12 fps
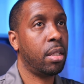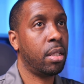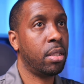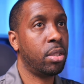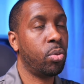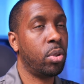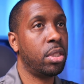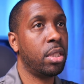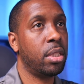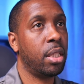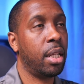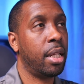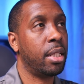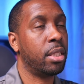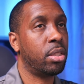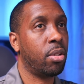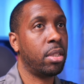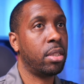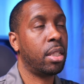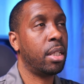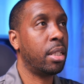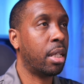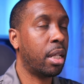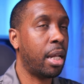it switches and it starts.
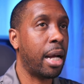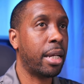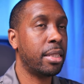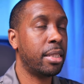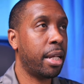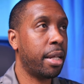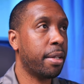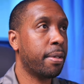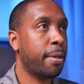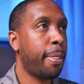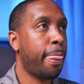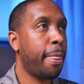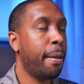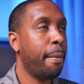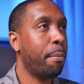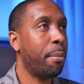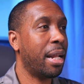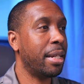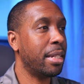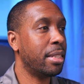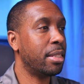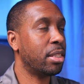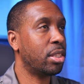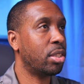And the clock is there, but I
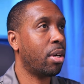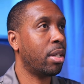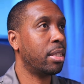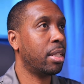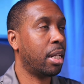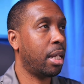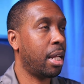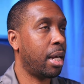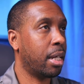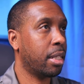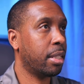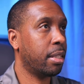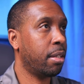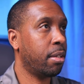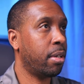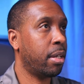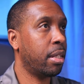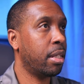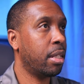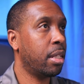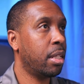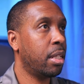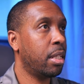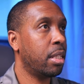needed to start the clock. All right.
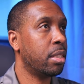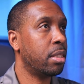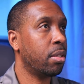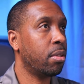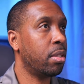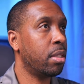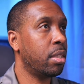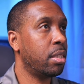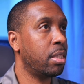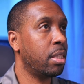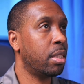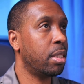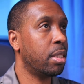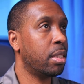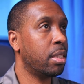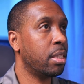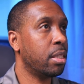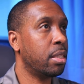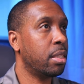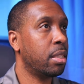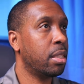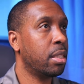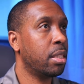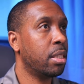And so this is
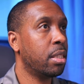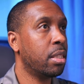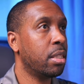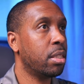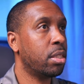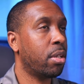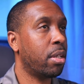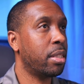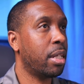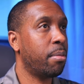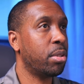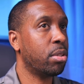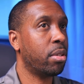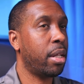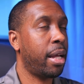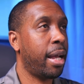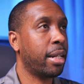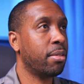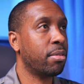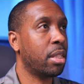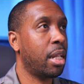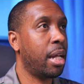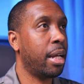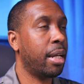start timers on the active
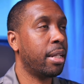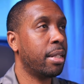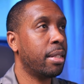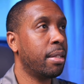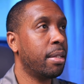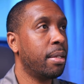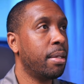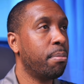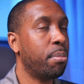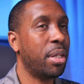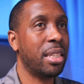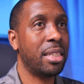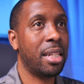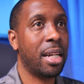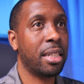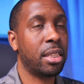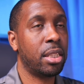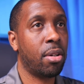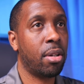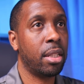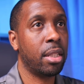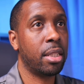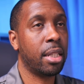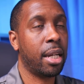slide, but it's not
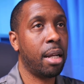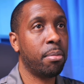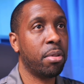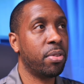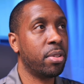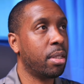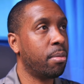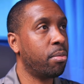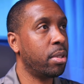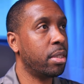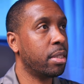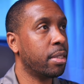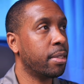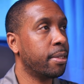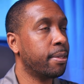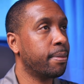starting the timer for some reason.